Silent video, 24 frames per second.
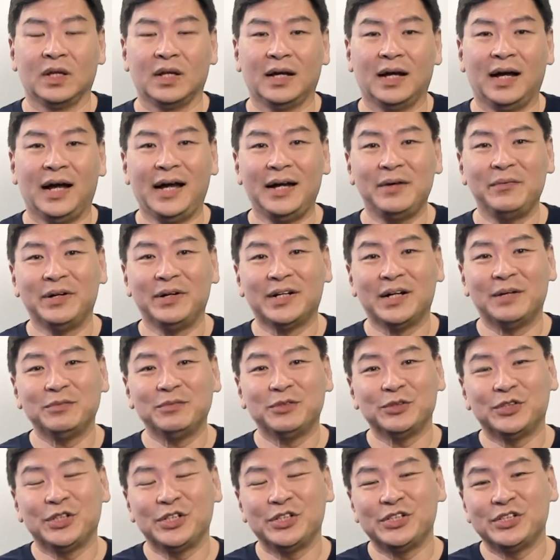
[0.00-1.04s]
Hi, welcome
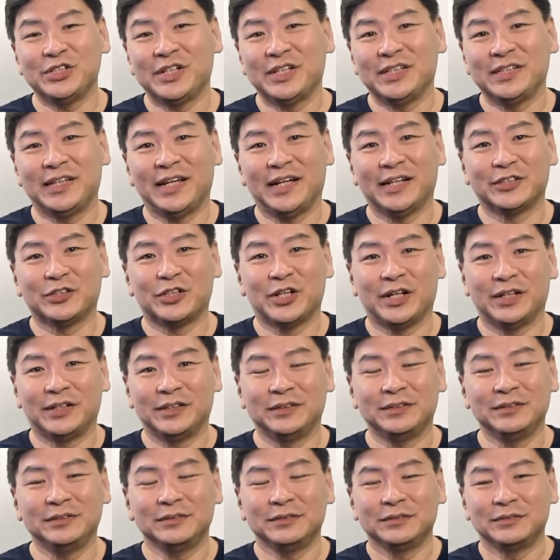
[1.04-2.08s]
to TGN Tech
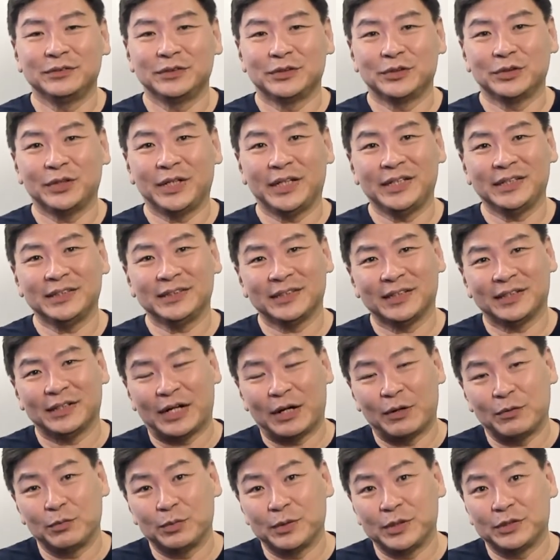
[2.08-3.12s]
channel. Today
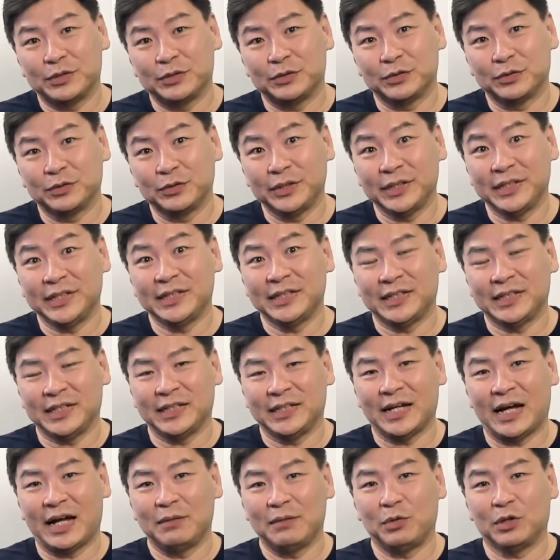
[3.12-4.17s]
I'll be doing
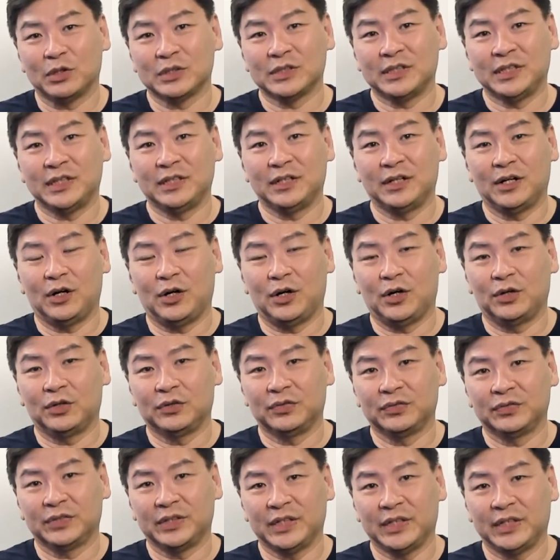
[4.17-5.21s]
the unboxing of
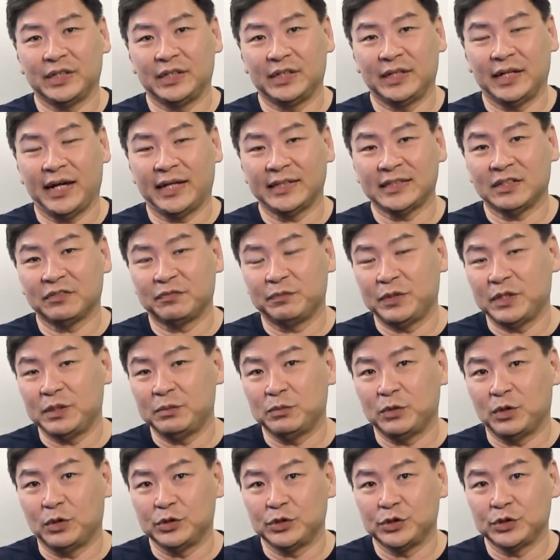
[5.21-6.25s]
the SFP
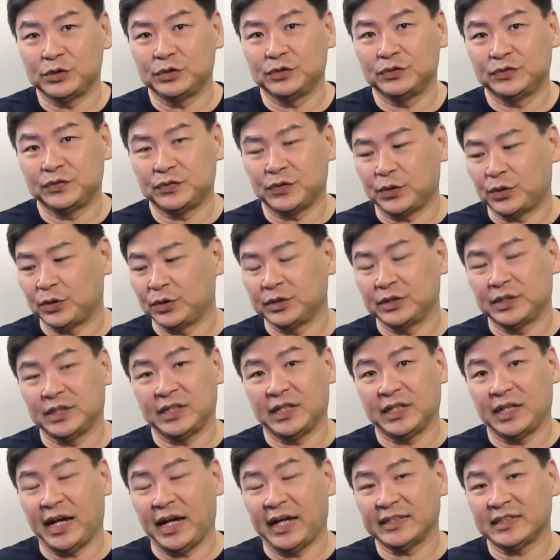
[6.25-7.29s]
module for
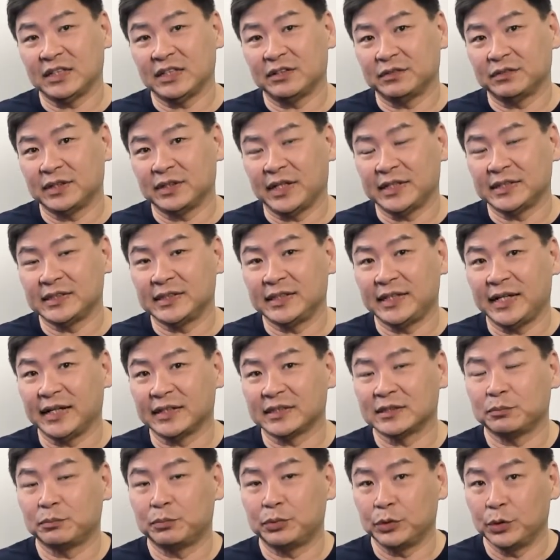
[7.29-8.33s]
the
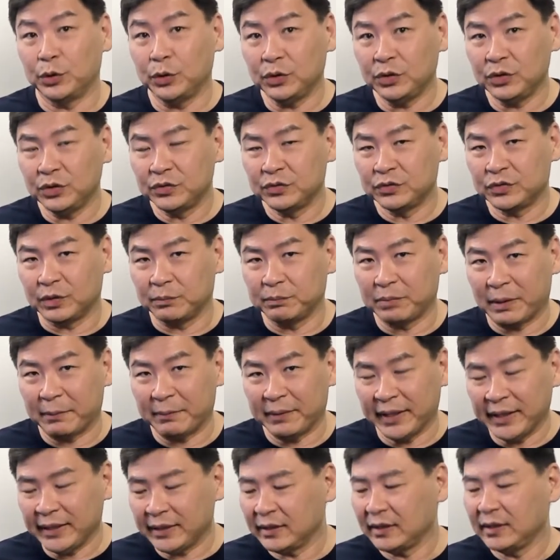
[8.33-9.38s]
SDX Pro from
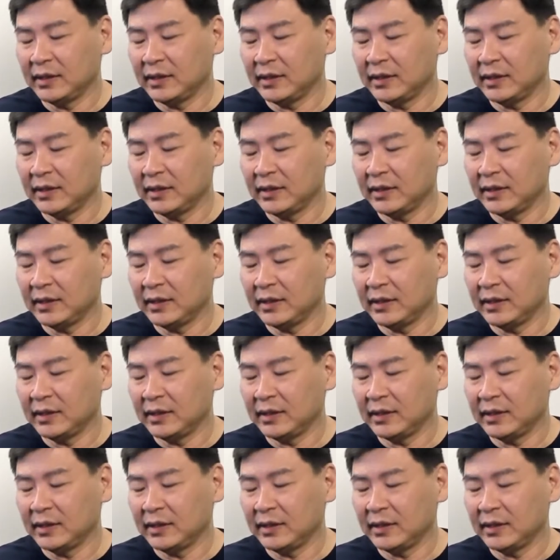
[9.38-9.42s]
Peplink.